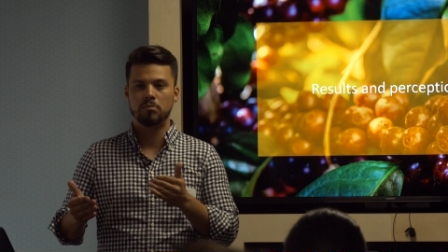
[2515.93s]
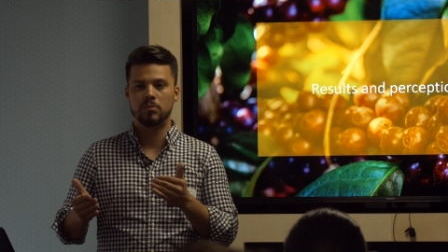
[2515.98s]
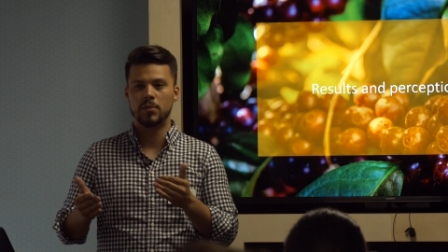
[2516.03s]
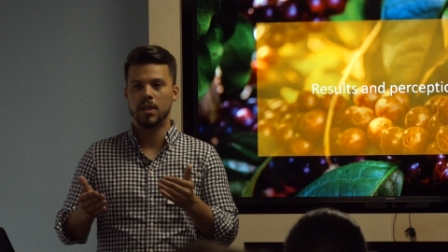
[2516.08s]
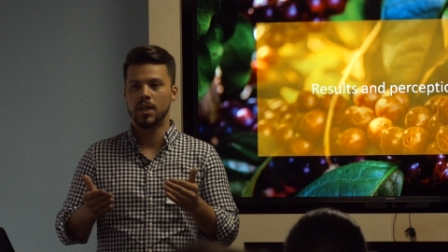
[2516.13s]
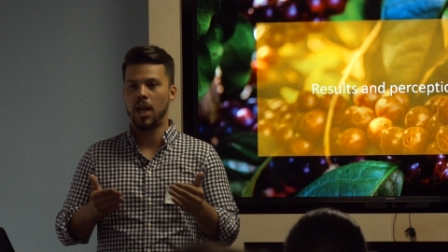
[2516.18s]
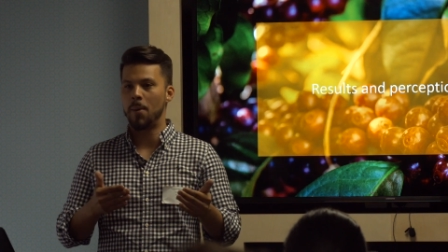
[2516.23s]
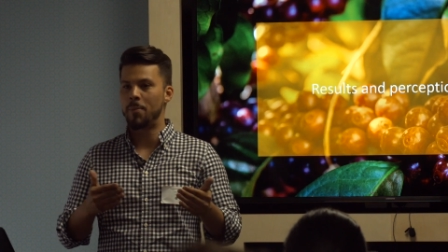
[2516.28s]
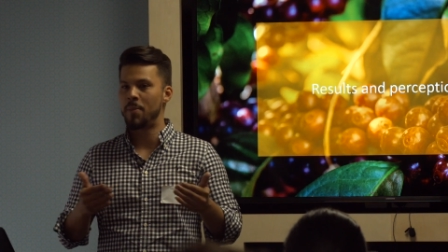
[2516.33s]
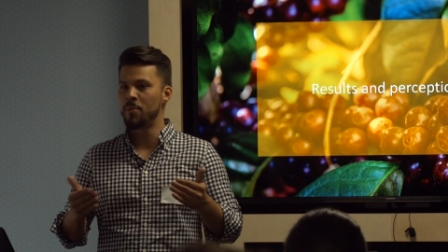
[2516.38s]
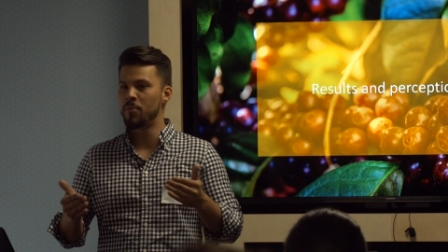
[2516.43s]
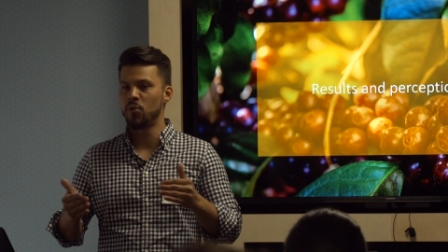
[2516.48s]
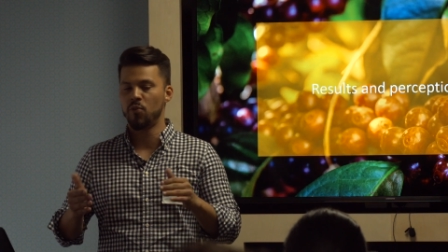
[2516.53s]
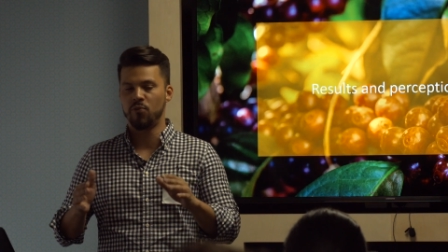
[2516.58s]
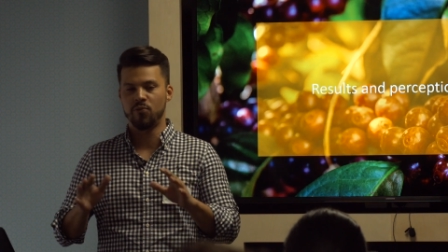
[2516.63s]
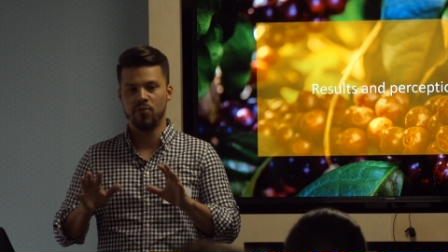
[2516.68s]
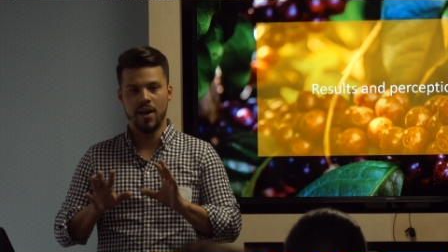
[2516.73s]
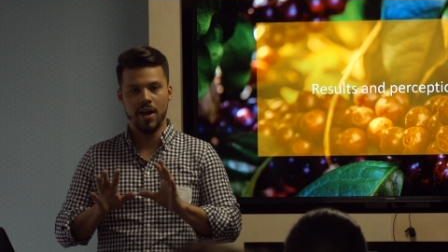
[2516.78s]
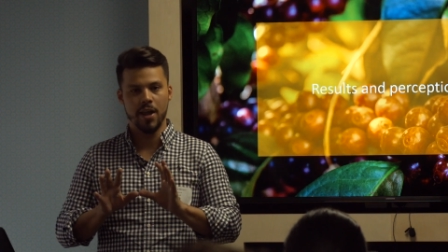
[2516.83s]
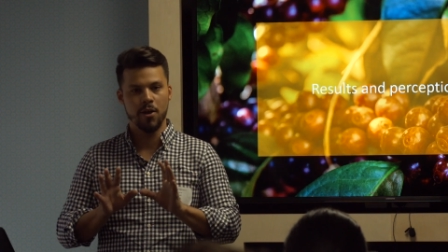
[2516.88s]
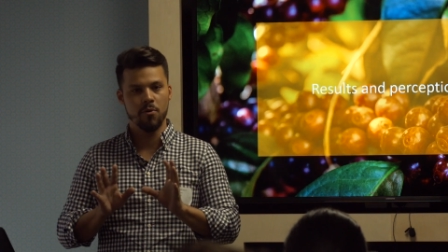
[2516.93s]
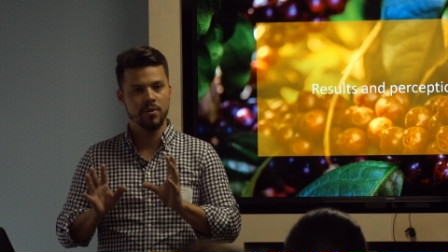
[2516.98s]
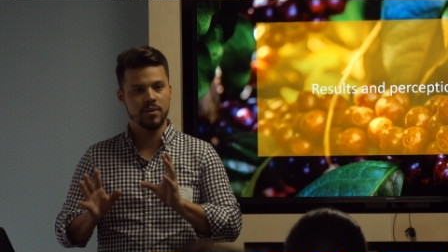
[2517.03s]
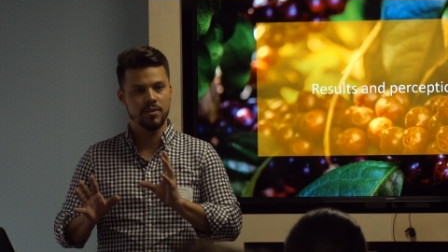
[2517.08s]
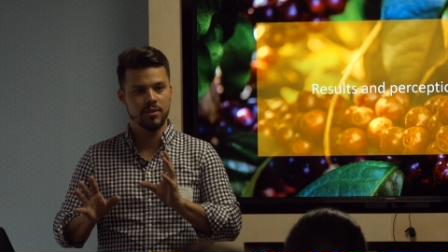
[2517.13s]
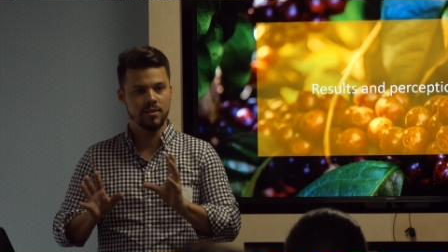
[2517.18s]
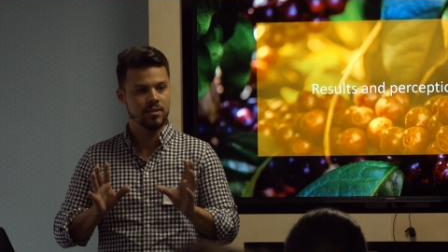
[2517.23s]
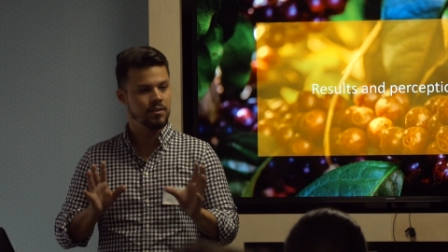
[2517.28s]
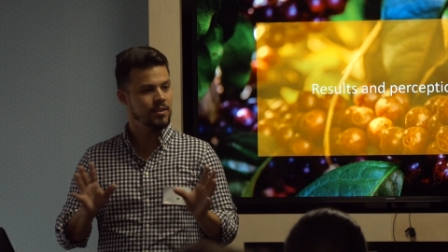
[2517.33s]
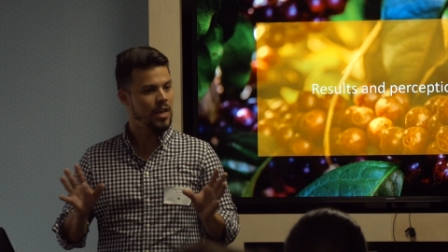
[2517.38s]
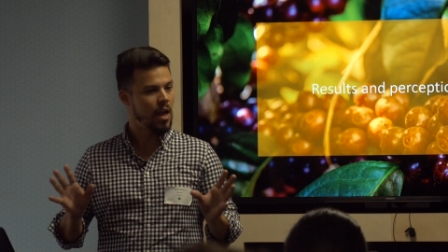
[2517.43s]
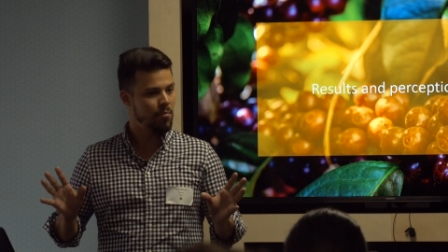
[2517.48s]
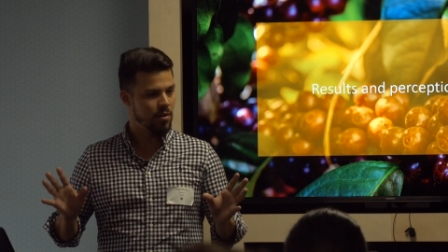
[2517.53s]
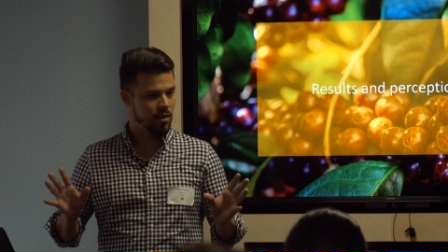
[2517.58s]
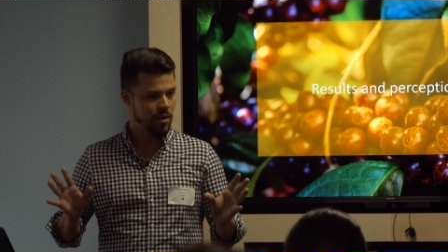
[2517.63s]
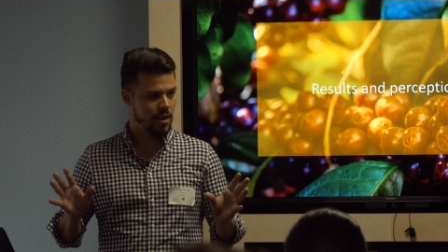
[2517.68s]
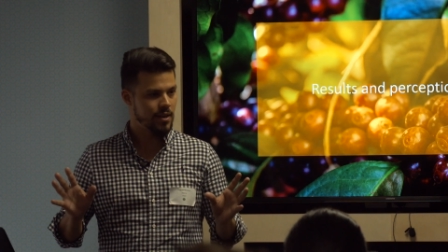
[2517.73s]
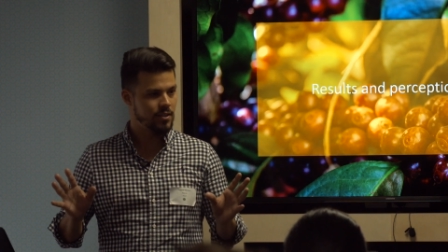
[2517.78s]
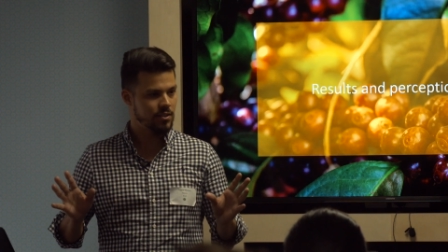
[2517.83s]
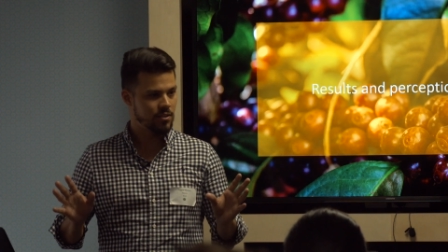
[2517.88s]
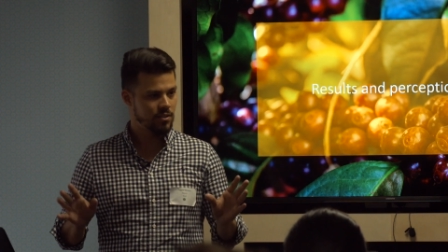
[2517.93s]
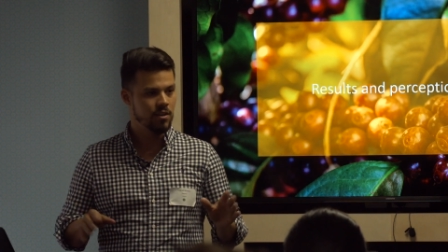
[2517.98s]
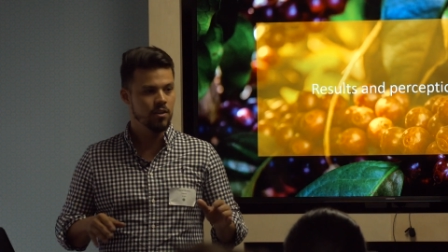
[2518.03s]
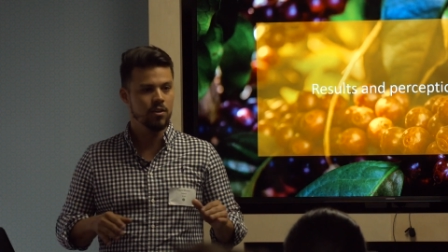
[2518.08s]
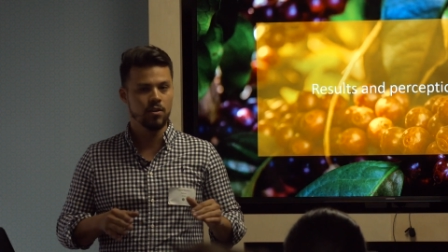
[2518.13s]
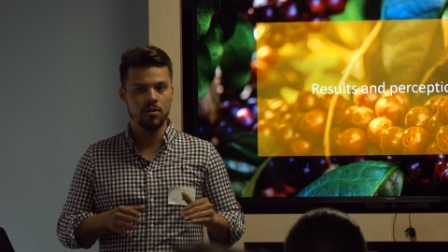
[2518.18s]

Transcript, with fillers: the cupping profile is stabilized.